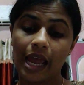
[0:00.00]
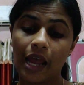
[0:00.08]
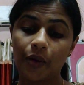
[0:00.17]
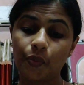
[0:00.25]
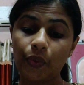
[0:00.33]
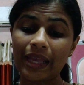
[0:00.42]

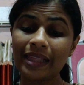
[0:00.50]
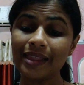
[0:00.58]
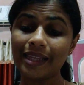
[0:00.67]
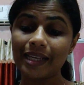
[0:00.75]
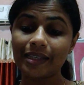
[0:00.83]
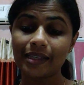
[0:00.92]
And when
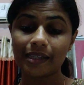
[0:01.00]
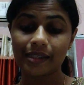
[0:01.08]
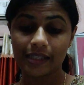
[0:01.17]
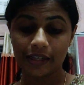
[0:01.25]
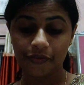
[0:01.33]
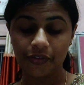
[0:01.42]
these are
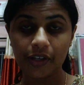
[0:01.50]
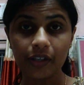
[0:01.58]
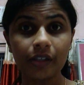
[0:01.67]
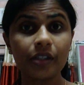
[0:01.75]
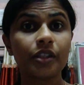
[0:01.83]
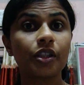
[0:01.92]

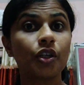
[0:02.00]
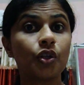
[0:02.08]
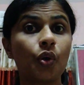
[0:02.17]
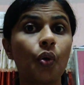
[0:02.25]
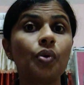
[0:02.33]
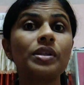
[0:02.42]
severe, the
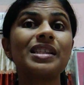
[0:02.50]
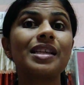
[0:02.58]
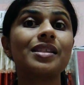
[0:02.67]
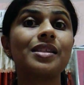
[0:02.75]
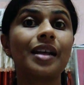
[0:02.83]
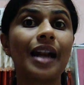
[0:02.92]
dose
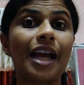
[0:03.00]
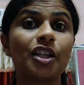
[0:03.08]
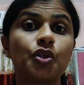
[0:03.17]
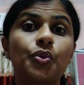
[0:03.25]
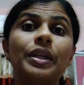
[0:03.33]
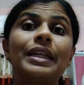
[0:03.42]
is
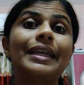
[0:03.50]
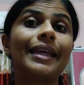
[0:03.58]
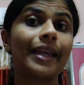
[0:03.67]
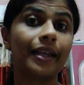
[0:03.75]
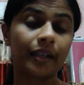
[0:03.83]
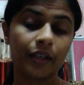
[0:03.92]
gradually
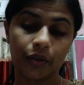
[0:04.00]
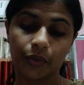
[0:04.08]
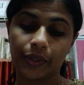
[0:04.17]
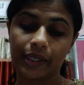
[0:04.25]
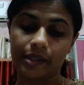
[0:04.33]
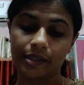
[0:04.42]

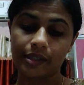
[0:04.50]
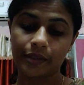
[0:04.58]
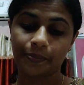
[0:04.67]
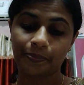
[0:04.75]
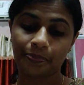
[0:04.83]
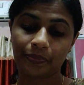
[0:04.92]
increased.
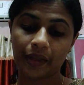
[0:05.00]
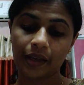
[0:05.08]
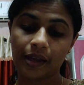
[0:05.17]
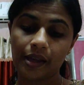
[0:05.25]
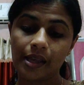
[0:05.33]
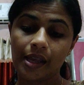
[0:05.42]

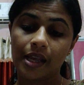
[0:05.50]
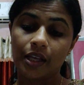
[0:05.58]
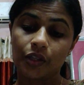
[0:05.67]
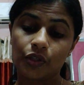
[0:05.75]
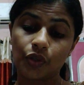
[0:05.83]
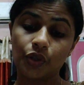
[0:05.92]

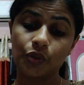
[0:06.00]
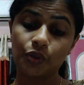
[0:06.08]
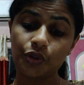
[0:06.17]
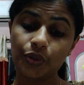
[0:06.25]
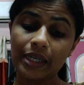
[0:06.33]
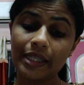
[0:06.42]
So
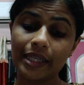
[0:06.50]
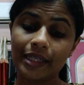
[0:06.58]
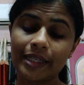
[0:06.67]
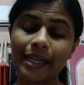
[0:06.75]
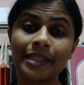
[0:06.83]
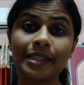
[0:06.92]
usually the
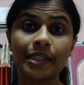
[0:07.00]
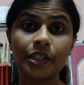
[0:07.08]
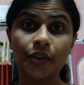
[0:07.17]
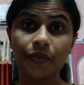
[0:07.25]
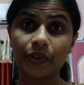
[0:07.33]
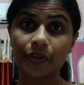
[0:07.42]

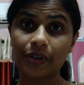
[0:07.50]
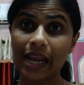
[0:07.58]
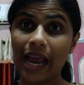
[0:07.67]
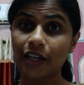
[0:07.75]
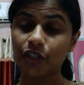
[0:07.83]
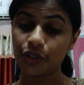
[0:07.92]
intensity of the
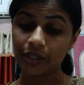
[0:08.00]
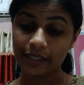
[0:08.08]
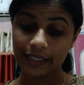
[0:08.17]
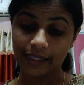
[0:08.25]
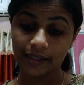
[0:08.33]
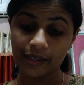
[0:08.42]
reaction
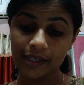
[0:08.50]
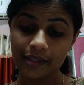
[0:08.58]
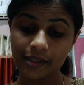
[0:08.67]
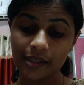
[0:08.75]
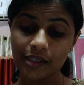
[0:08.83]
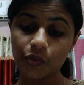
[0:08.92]

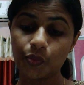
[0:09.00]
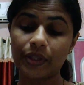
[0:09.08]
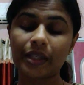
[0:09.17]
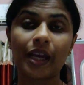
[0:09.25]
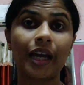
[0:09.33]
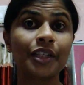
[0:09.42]
decreases with
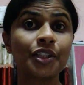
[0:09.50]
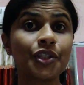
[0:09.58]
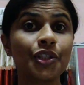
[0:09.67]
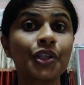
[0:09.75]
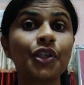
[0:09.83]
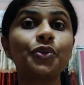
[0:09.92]

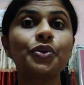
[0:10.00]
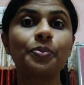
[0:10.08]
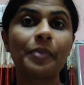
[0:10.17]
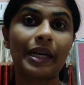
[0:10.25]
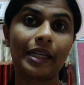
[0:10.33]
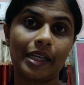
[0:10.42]

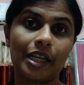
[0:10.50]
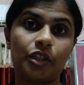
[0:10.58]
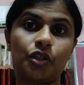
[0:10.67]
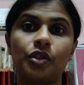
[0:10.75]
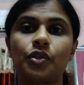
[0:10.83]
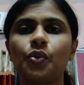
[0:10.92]
continued
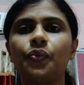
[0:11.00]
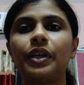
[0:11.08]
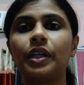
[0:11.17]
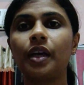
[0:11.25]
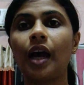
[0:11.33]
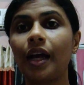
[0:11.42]
medication. So
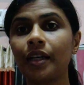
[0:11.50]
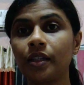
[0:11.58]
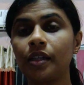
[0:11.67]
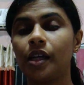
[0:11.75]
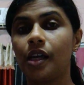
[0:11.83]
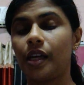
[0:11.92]

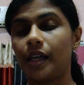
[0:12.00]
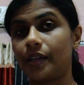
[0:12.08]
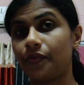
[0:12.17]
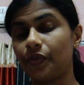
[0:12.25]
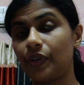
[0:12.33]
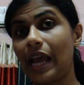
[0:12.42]

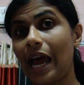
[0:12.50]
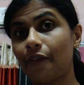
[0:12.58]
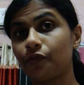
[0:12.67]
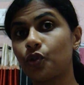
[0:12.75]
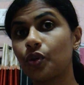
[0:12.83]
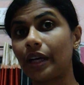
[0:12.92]
we
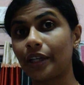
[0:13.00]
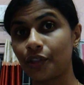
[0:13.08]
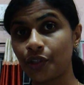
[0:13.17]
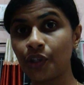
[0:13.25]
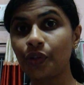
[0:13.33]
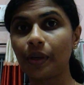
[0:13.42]
have to
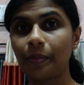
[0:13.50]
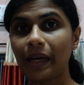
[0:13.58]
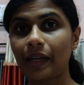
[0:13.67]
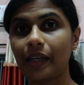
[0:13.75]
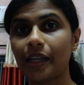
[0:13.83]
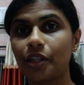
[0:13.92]
continue the
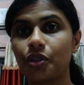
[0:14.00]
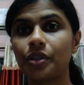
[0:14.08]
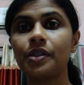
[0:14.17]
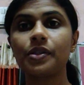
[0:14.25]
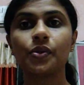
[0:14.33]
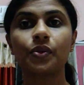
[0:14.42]

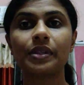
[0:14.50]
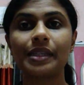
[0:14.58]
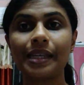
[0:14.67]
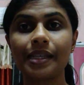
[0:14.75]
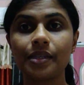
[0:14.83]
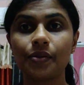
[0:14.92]
medication, so
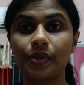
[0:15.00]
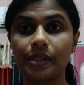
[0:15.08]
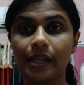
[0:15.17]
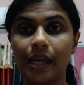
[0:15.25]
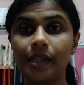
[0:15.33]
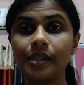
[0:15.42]
these
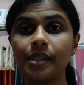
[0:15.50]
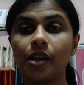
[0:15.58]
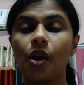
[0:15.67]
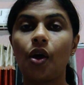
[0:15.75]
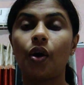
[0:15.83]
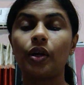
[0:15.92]
results
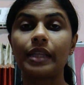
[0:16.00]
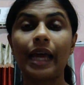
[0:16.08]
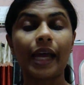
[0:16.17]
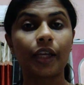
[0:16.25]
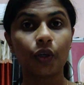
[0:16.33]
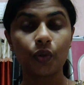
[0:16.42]
or the
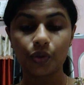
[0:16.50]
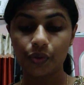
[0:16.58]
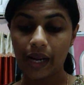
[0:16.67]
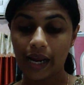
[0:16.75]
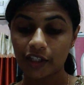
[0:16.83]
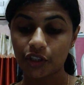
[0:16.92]
acute
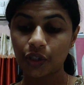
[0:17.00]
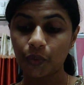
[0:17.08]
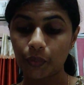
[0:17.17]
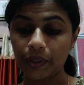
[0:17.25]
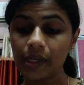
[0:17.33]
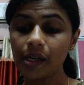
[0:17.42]

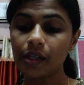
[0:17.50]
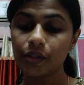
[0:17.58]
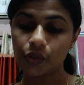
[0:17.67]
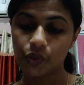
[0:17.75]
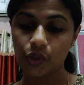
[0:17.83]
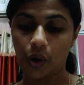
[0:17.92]
reaction will
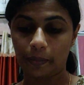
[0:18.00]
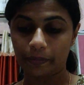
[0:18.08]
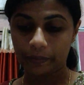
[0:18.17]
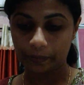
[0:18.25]
stop.